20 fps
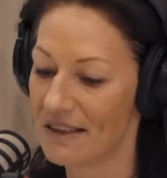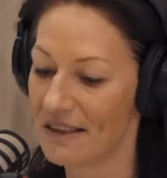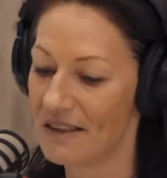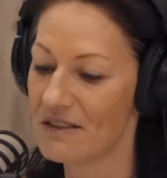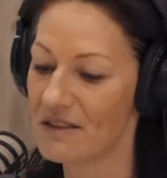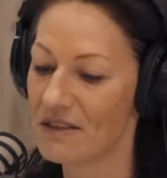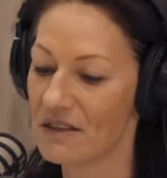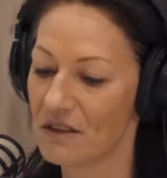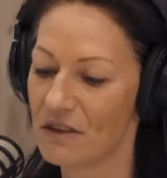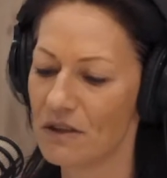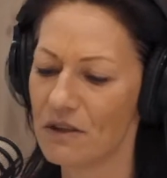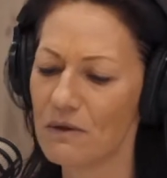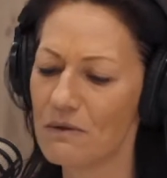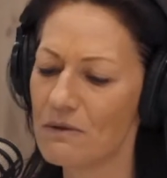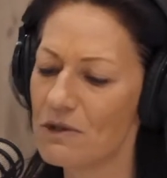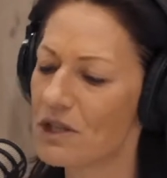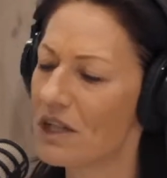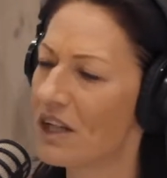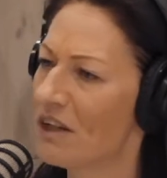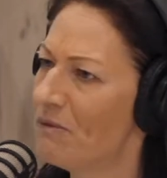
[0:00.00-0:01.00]
It's a
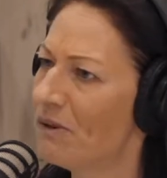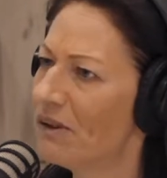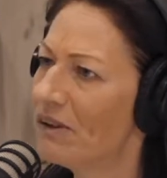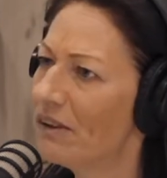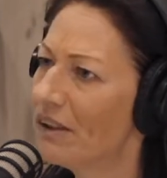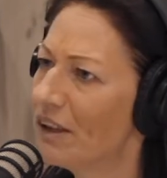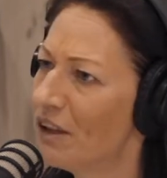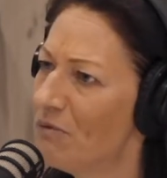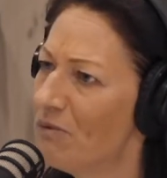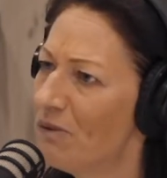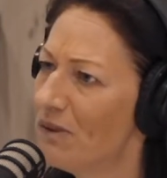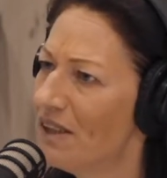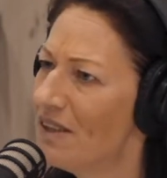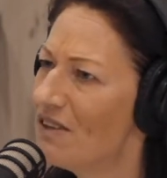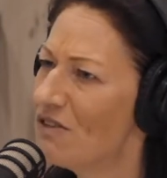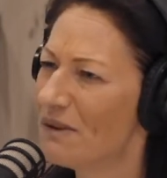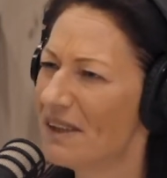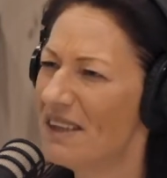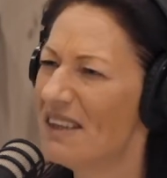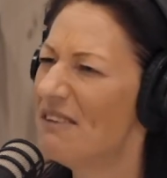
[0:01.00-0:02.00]
huge chemical
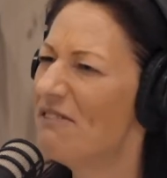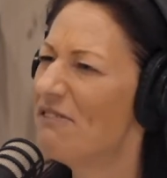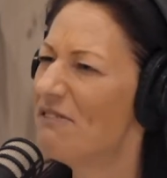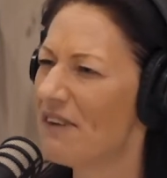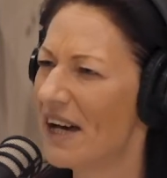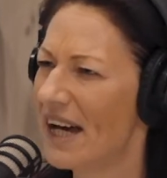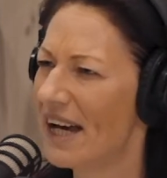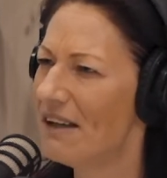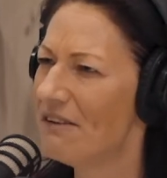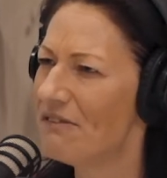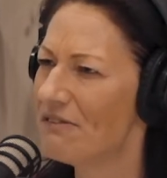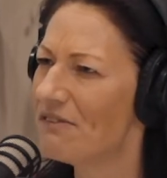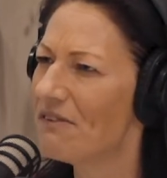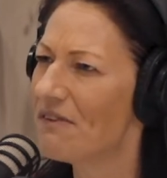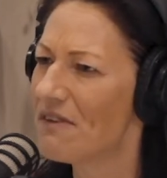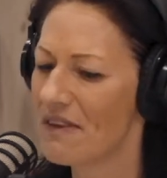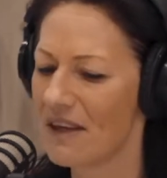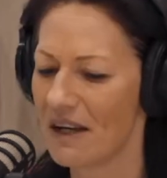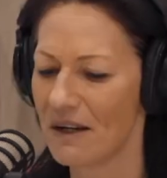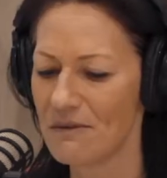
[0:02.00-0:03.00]
company,
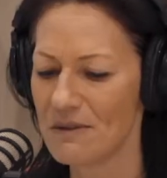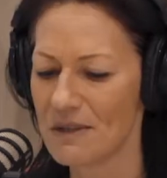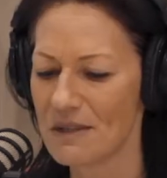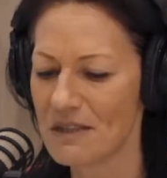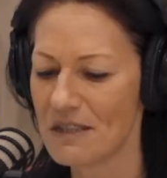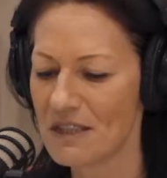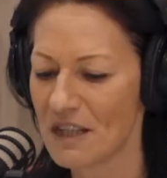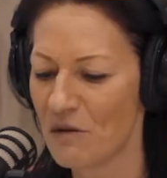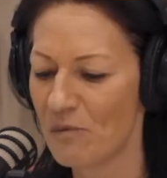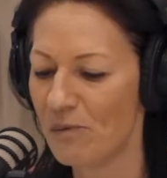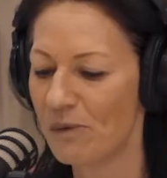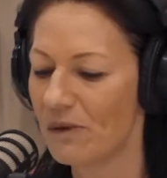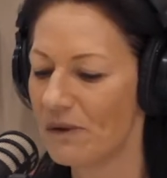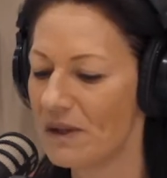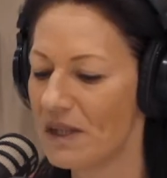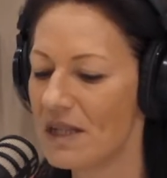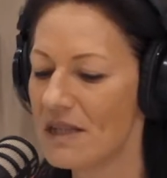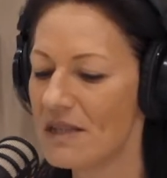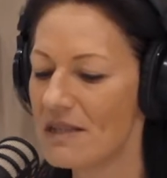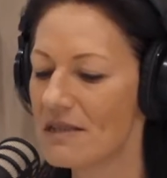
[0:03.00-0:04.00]
25,000
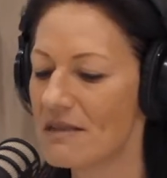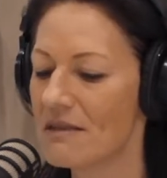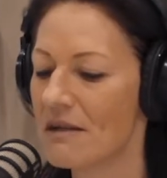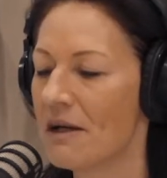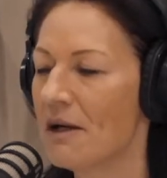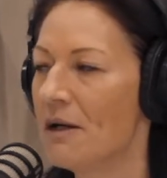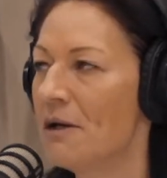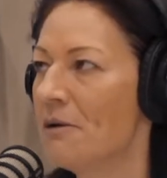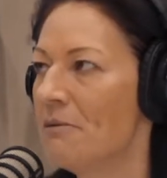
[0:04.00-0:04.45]
employees,